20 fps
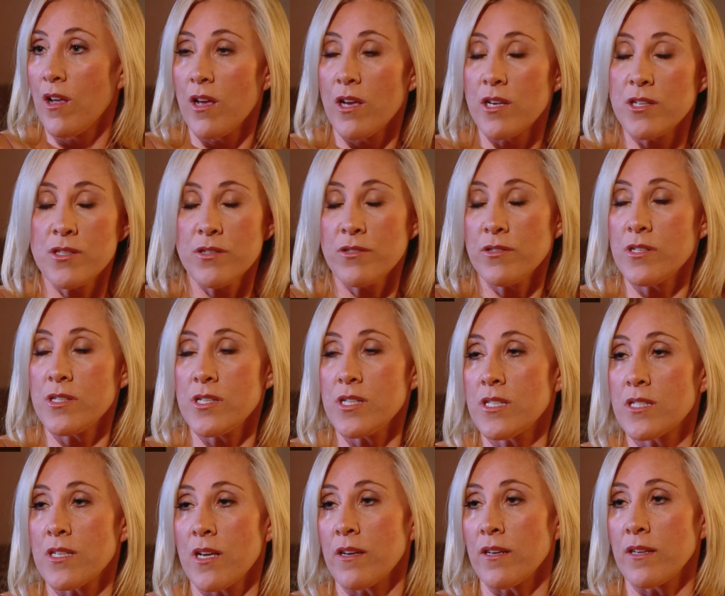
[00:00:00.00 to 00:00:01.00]
As soon as he
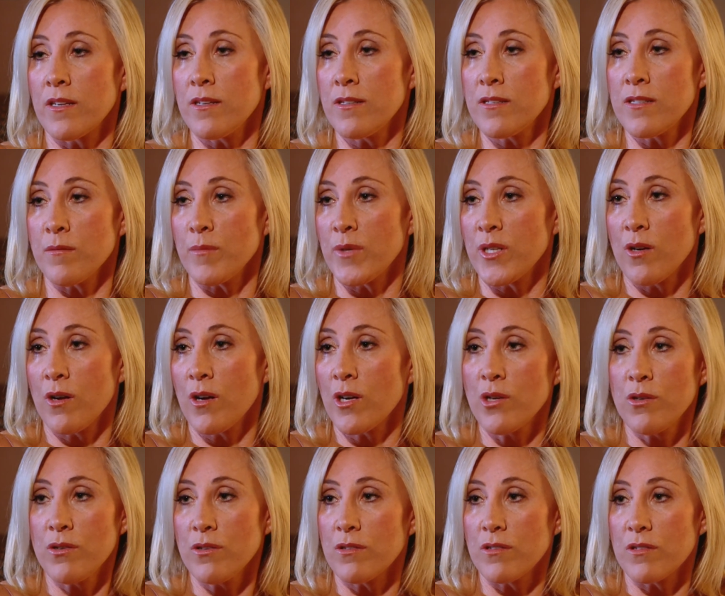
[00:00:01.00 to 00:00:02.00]
started kissing me, I
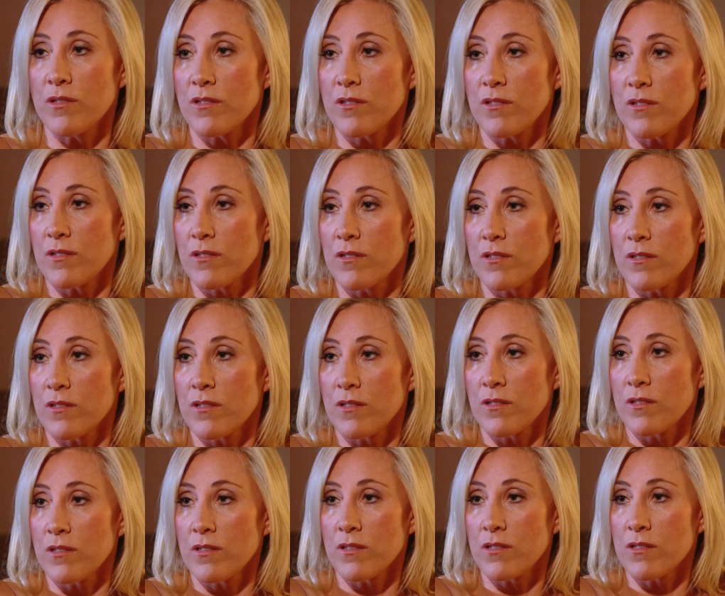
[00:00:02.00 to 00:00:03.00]
couldn't
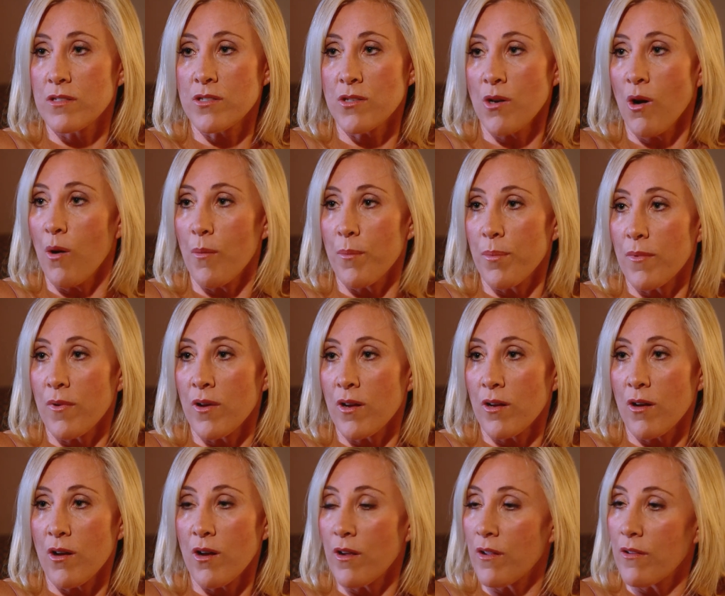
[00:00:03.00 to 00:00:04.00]
stop.
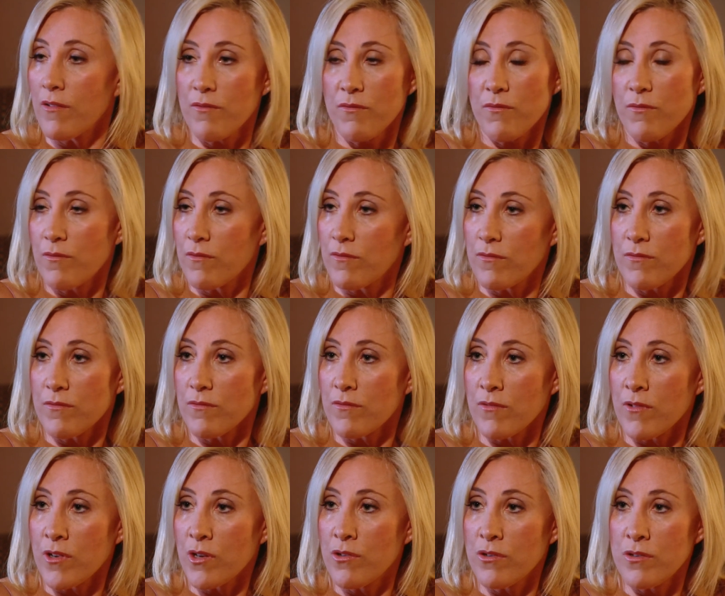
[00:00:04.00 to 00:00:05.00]
I
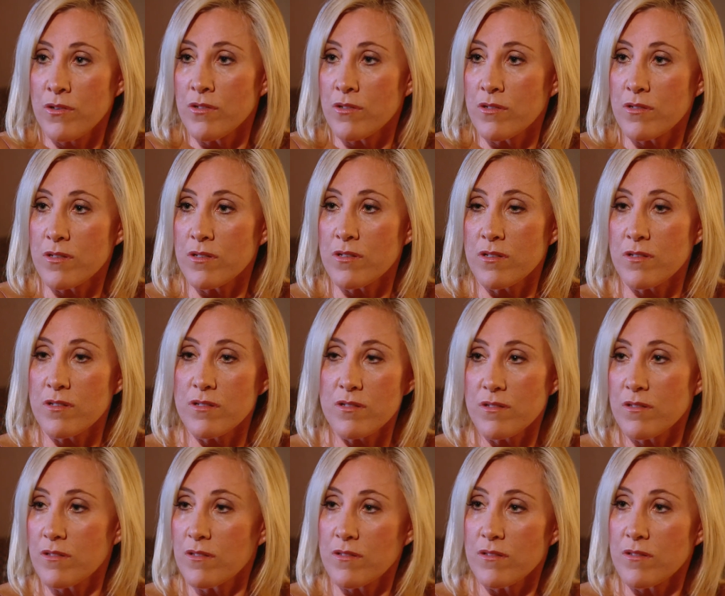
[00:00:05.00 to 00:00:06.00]
couldn't
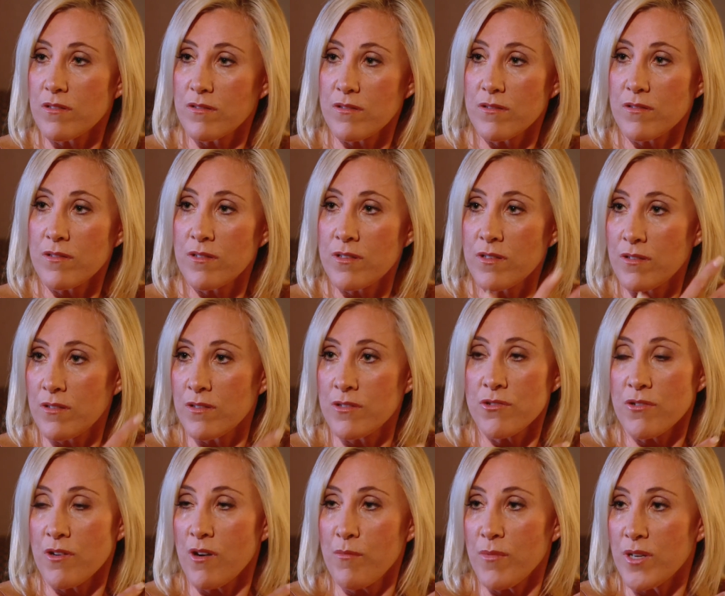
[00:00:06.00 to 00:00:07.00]

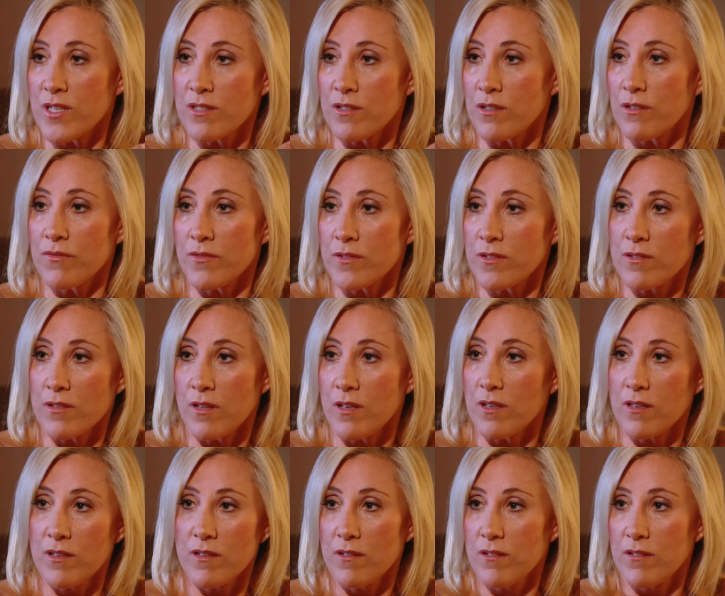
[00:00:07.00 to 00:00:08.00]
control myself. It's
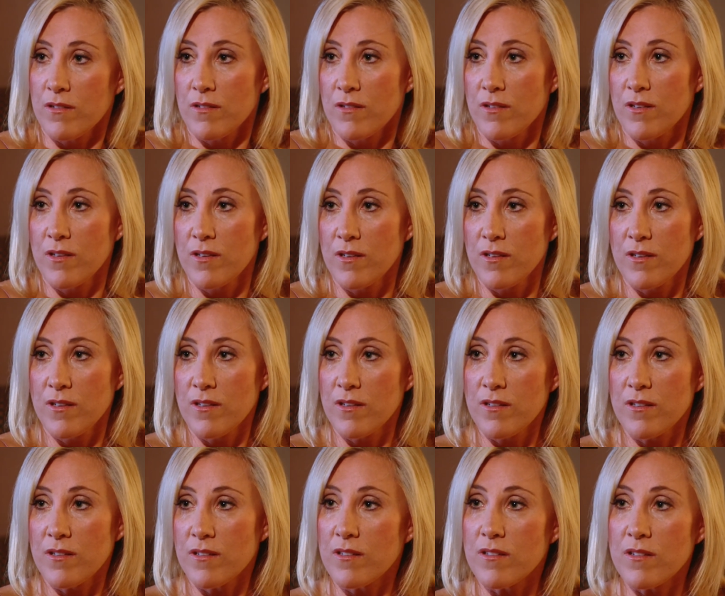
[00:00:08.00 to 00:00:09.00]
like,
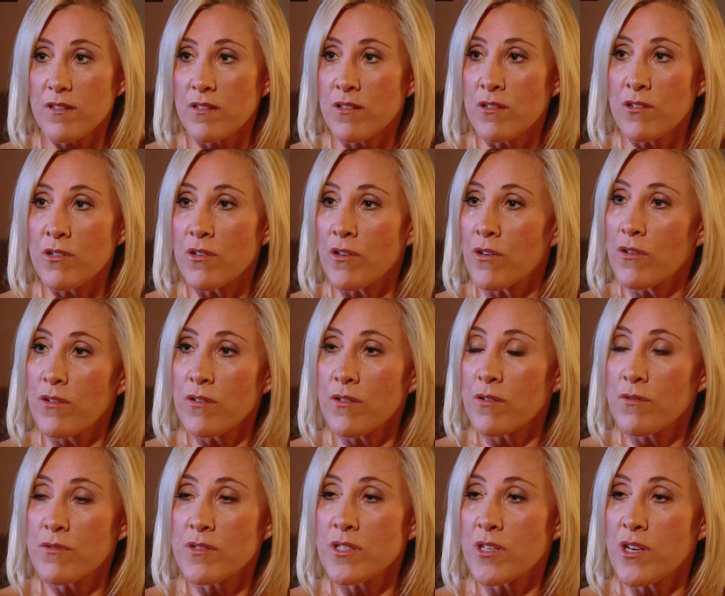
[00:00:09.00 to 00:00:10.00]
you know,
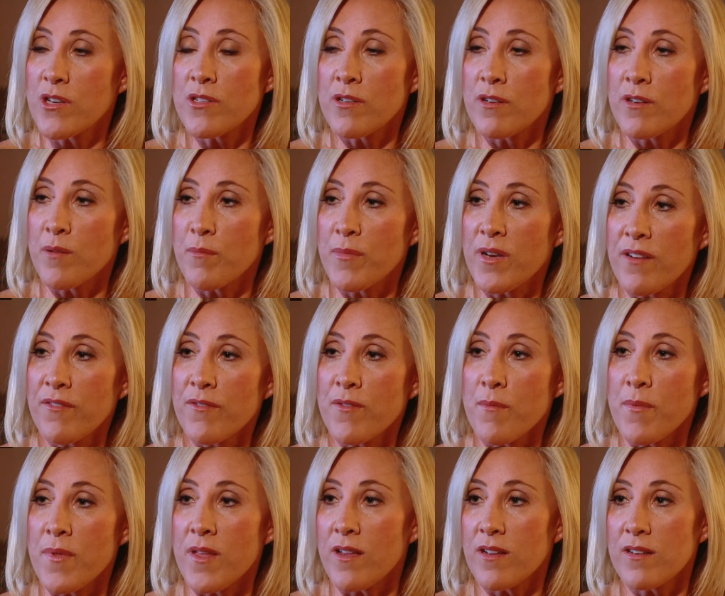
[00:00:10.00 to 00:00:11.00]
there was no turning back
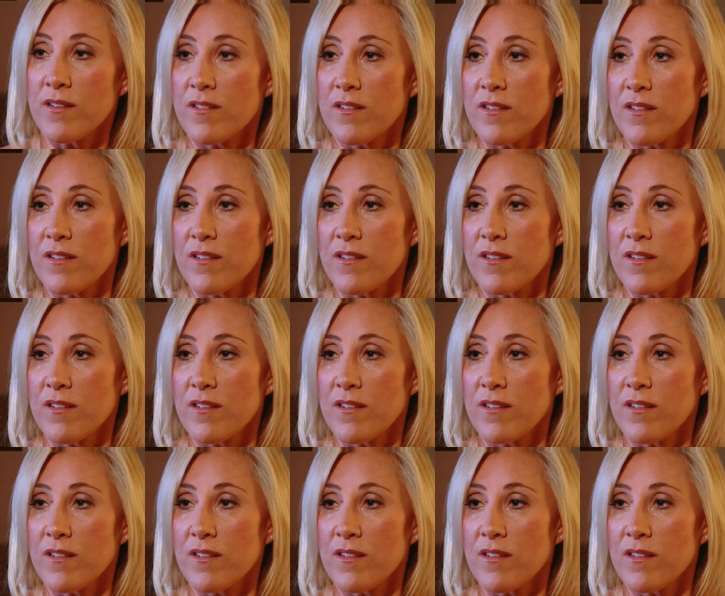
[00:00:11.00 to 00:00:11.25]
from that.